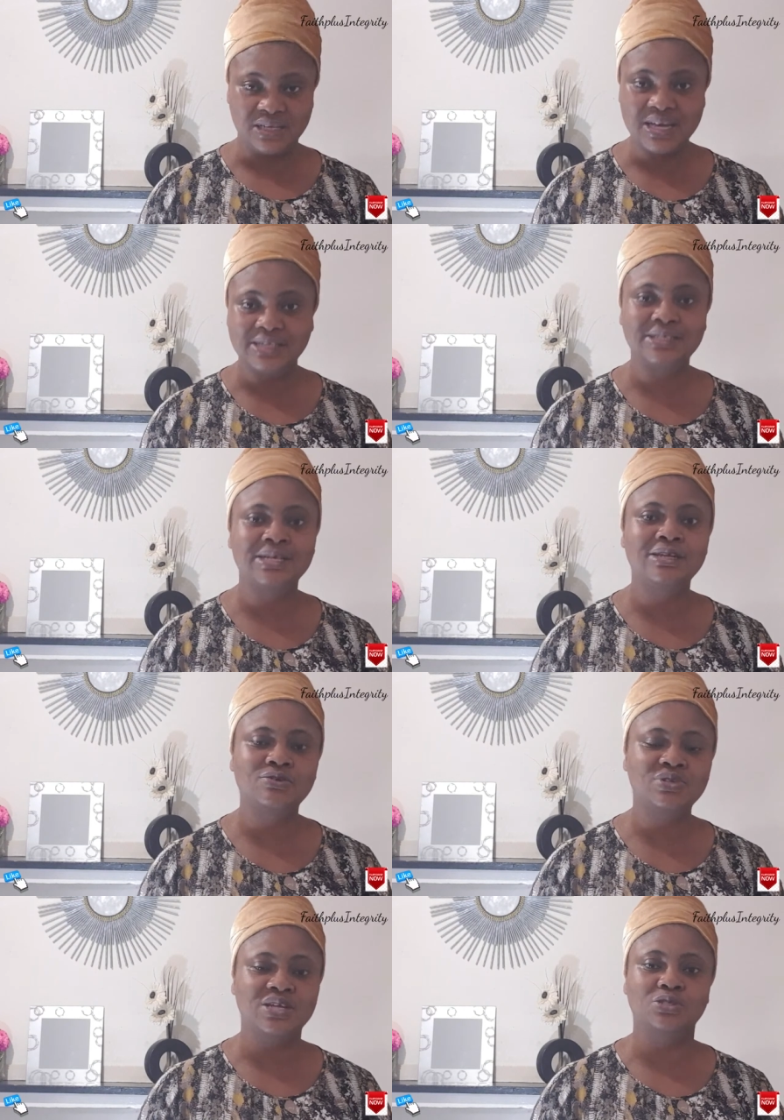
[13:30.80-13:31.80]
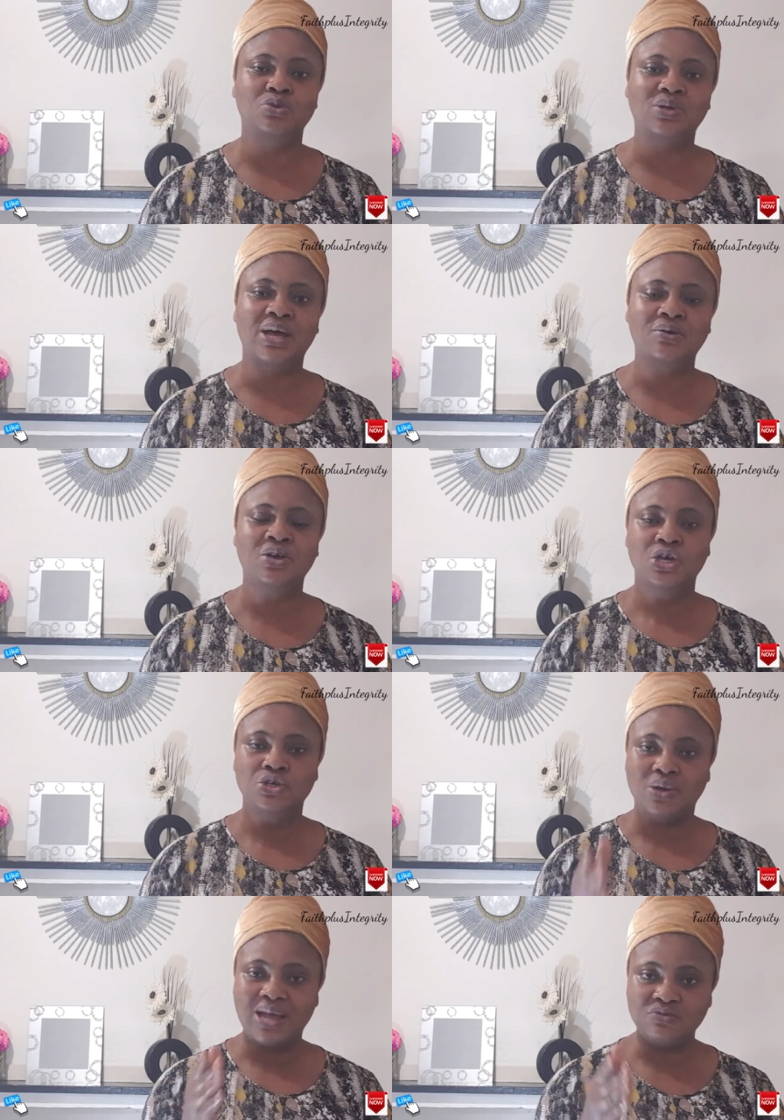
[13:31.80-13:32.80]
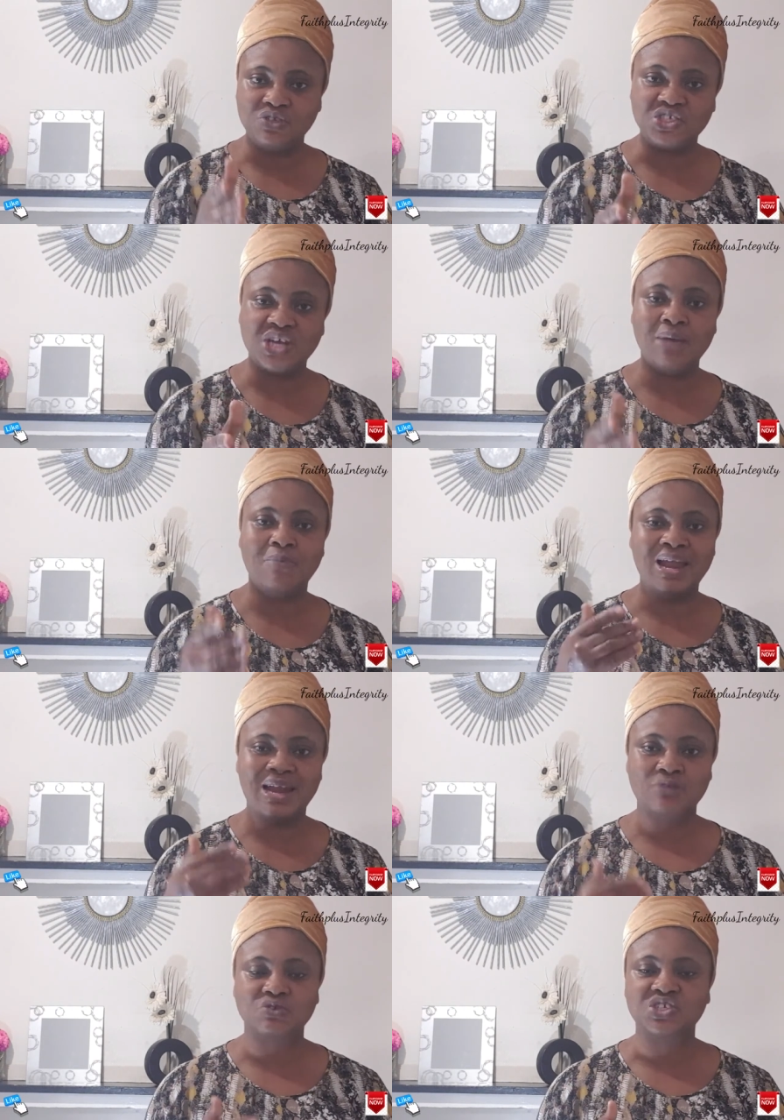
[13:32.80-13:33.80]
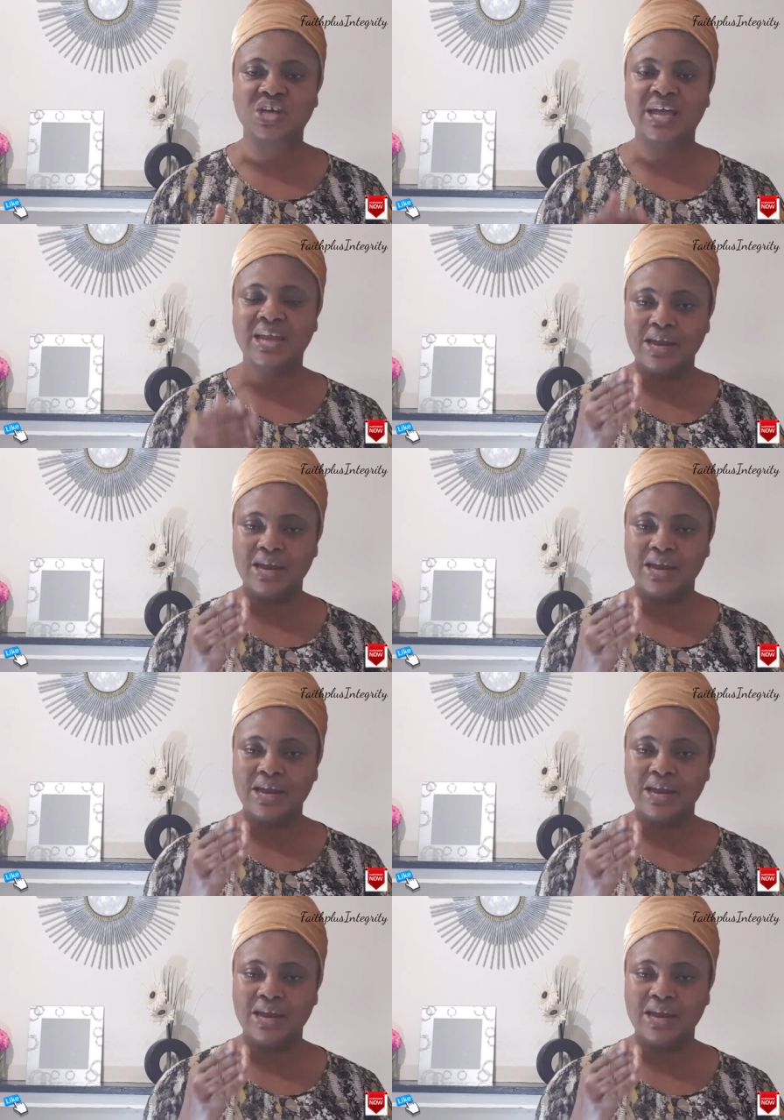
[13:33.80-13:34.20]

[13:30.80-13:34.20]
The year is still new, there is no doubt. Your light will shine, my light will shine,